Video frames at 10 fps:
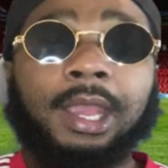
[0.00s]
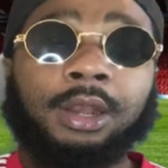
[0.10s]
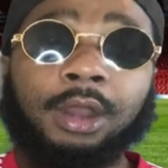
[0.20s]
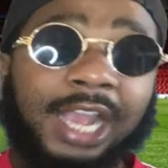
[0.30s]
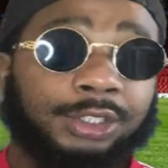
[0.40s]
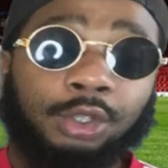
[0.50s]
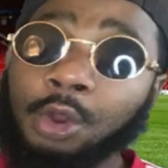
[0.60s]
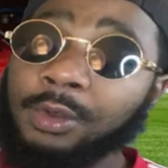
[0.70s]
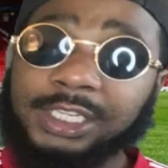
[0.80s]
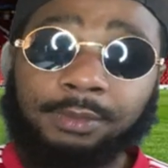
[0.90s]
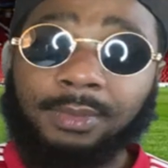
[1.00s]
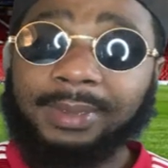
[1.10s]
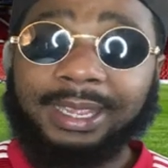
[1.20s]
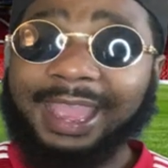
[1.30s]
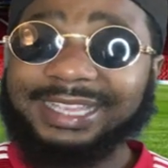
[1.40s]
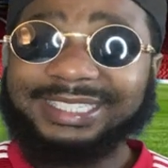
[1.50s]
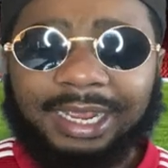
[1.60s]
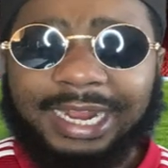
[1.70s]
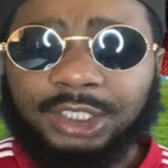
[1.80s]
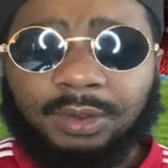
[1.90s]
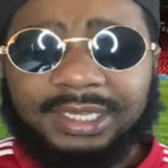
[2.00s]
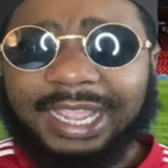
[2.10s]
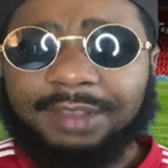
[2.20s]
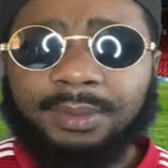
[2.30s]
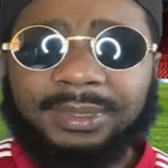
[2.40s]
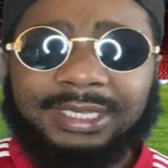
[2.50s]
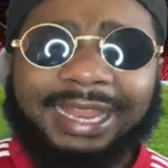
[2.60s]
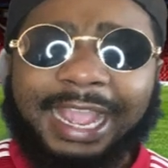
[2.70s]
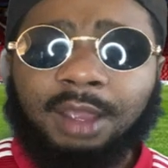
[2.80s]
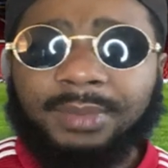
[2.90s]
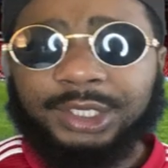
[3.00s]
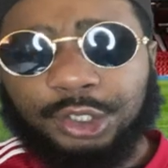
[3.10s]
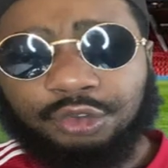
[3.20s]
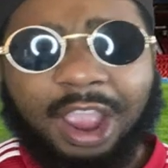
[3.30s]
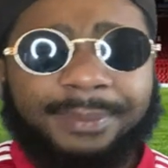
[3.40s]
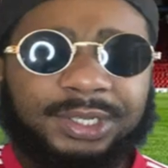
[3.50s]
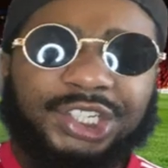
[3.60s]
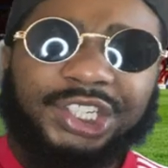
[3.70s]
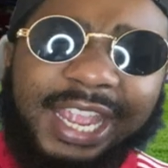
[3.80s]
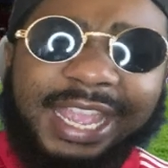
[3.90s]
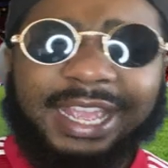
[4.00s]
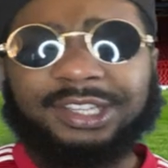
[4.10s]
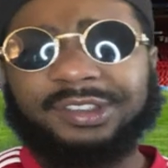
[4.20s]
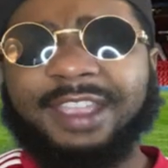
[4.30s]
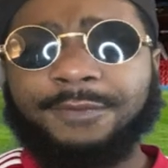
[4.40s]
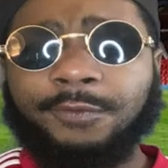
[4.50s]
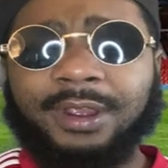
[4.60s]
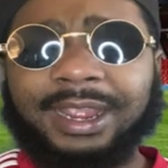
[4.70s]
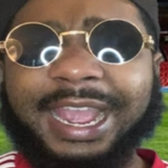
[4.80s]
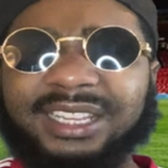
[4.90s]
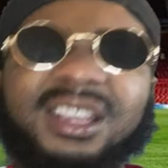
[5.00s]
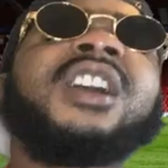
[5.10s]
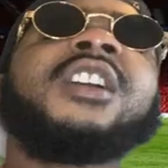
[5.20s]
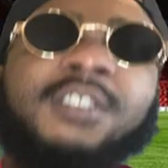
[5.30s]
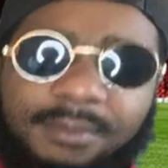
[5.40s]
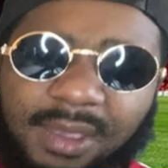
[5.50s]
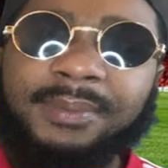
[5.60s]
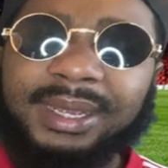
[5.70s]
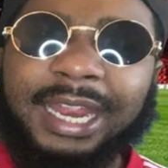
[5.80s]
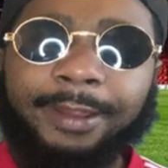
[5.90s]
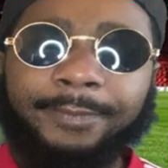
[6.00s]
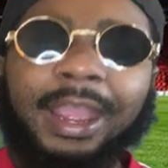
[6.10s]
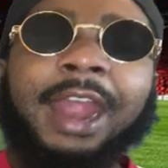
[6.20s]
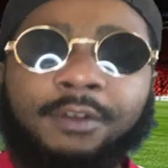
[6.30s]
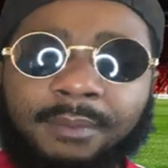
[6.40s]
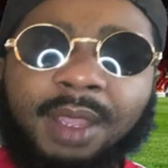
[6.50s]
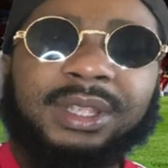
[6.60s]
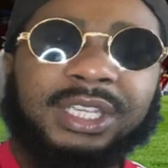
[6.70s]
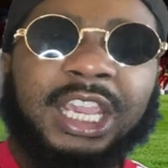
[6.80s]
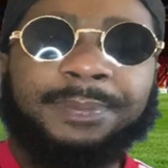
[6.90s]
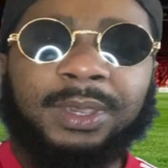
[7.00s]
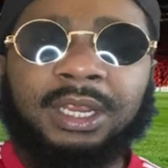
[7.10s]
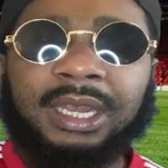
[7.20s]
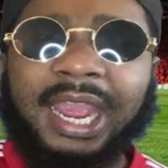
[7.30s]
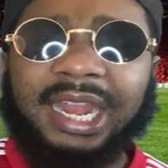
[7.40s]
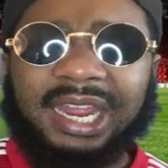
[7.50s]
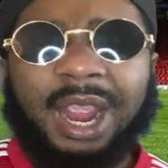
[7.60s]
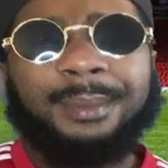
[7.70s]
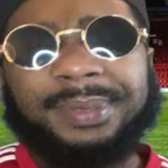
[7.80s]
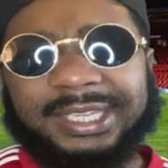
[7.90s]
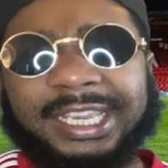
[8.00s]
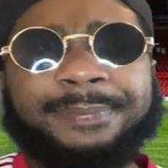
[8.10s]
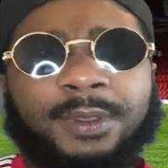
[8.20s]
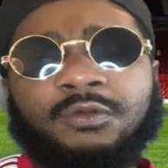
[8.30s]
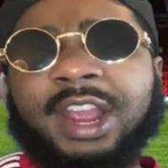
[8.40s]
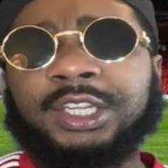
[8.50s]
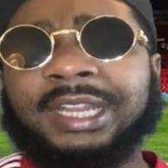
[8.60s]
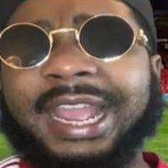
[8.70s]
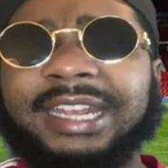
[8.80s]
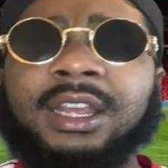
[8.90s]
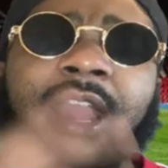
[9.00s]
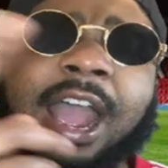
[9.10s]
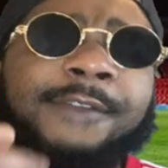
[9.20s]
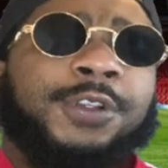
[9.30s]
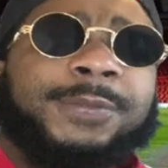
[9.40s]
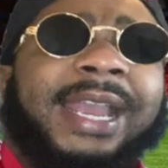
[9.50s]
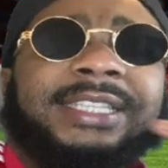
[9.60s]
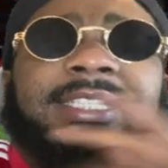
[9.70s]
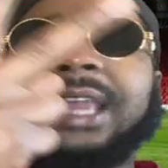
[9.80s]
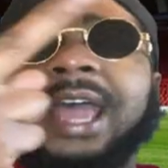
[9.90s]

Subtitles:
And as always, remember, guys. And as always, guys, remember to like, comment, subscribe, and share it to everyone, guys. Remember that. And remember to keep it united. Remember to keep it Red United. Ivorian Spice is